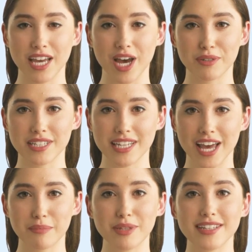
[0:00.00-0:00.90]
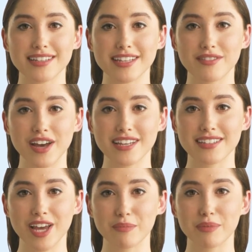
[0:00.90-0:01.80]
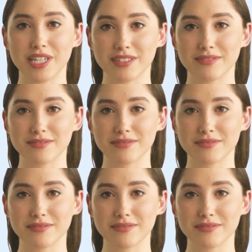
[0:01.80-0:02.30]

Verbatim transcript: How can an IPC device help me?